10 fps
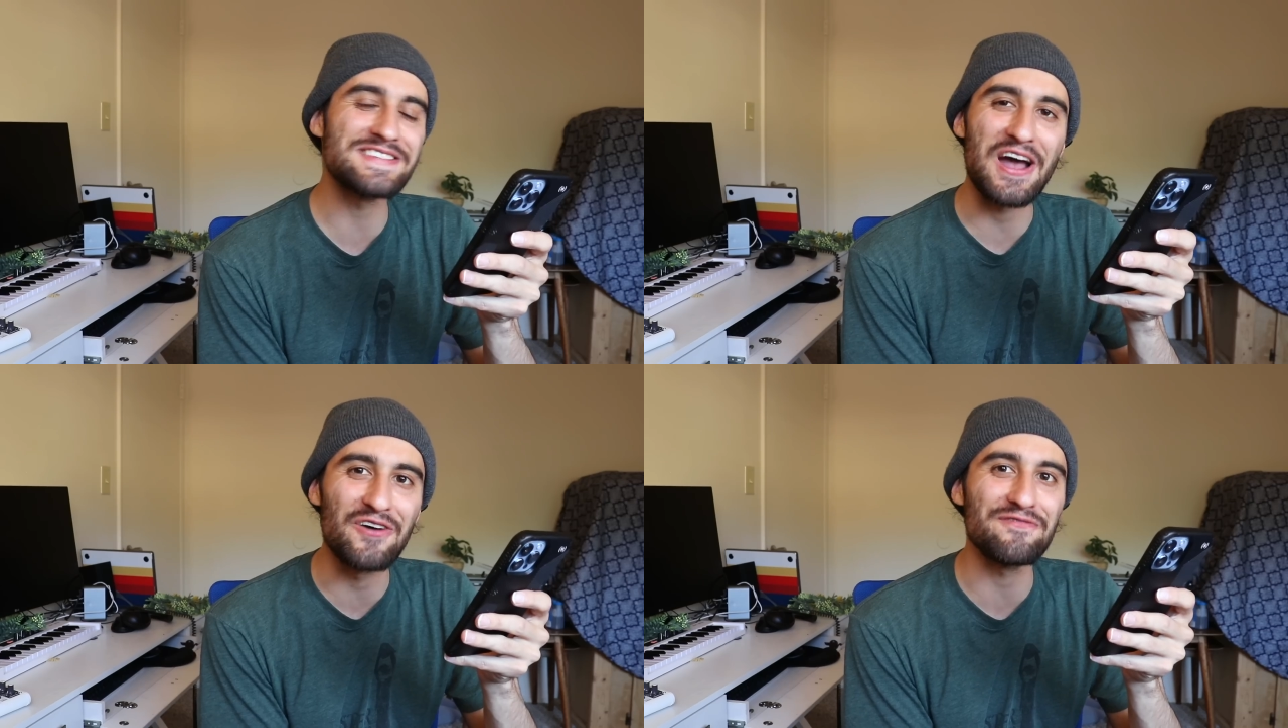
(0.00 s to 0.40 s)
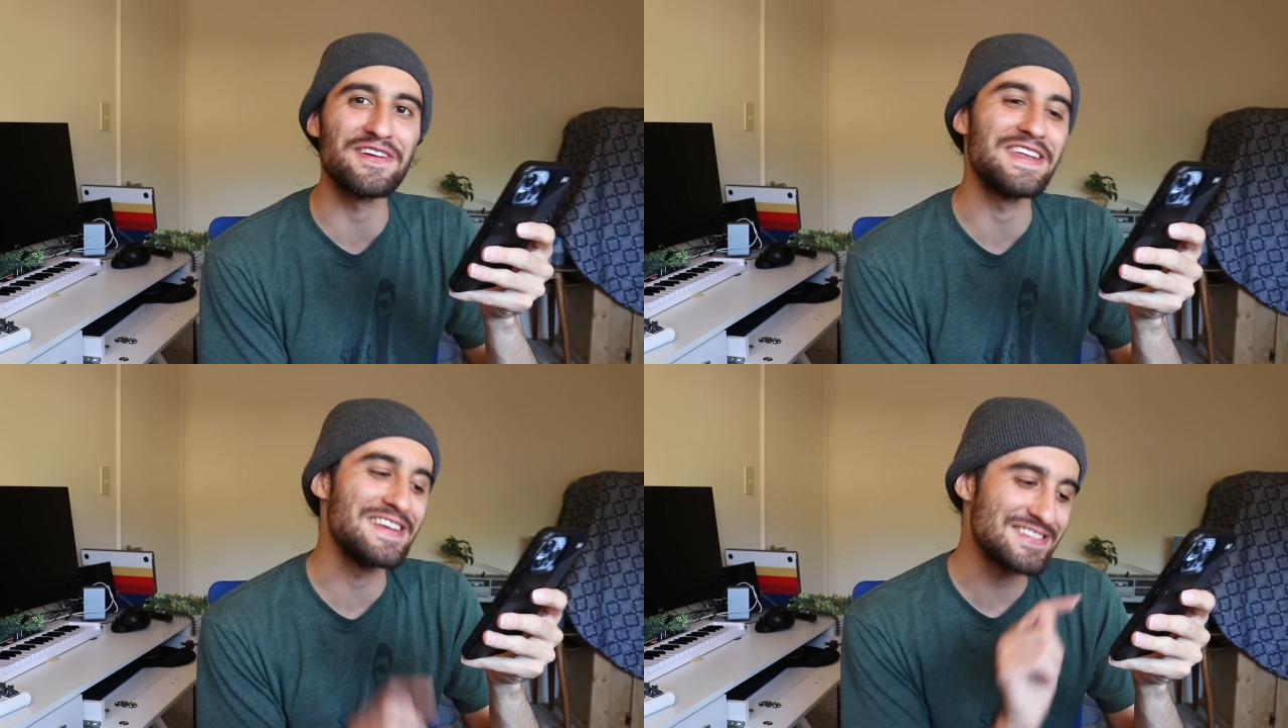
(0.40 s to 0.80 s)

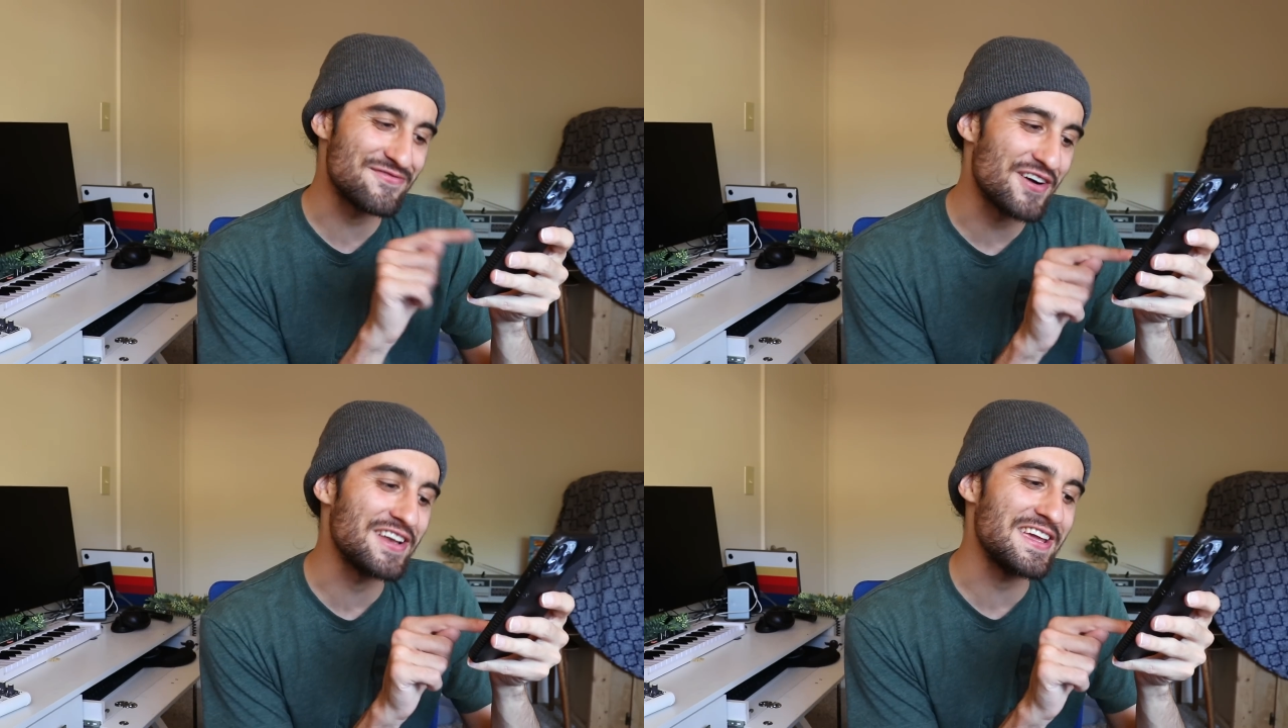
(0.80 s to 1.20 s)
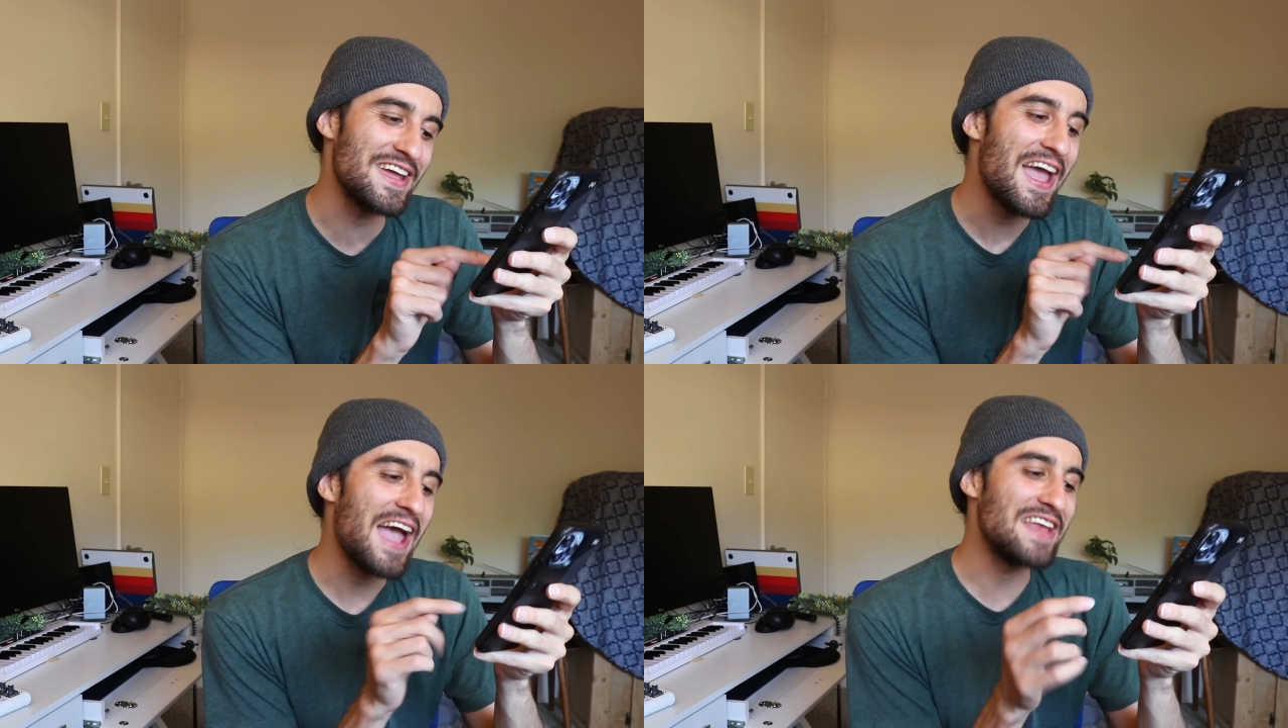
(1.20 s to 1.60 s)
outfit is
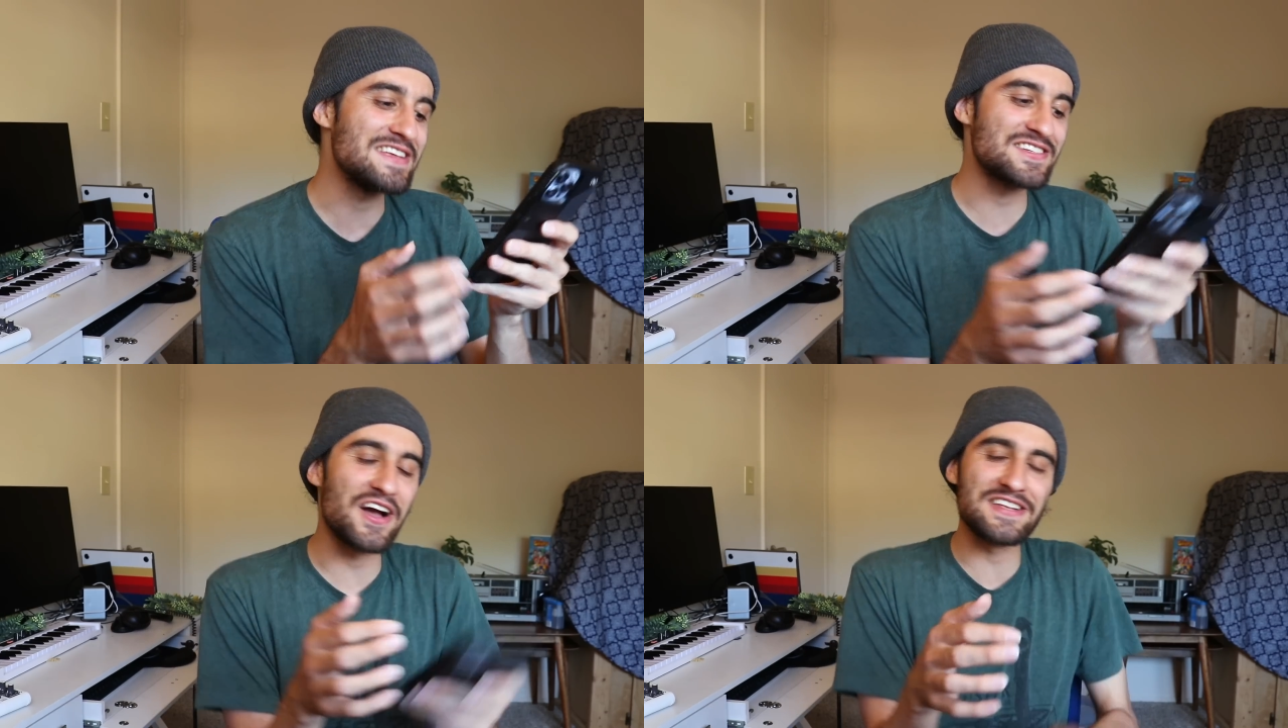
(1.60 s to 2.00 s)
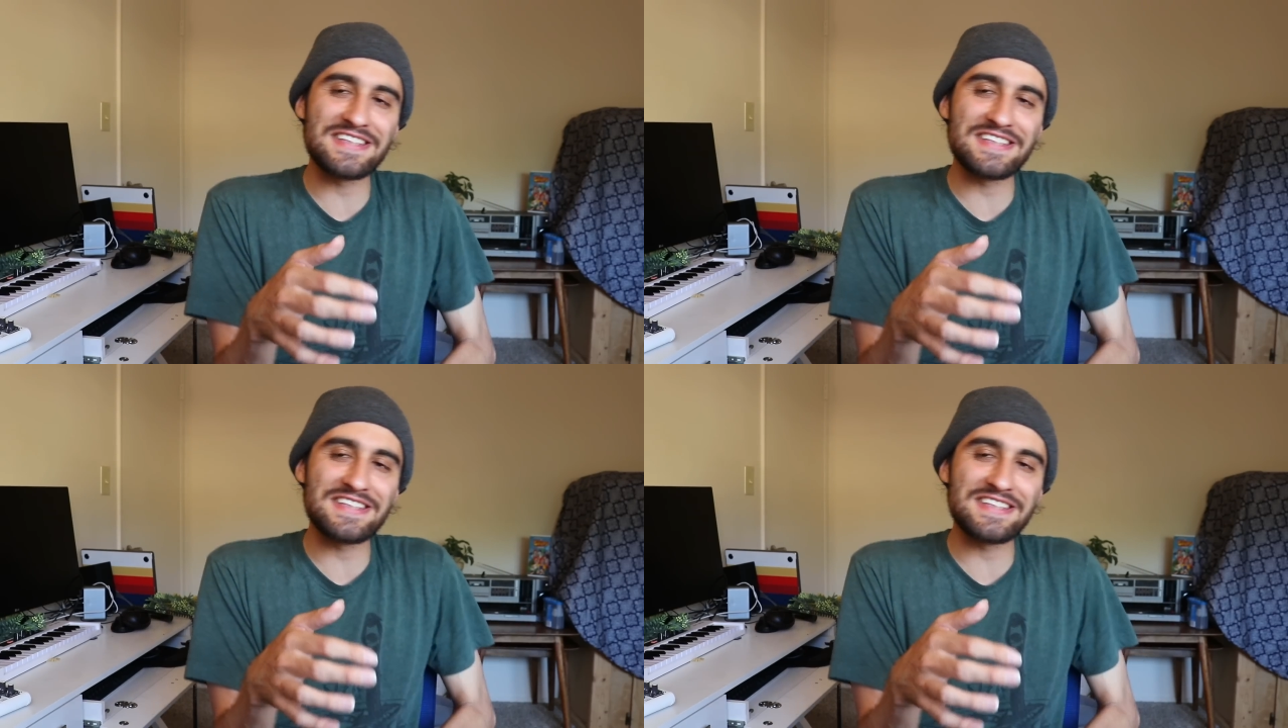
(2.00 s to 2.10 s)
funny, and he's got his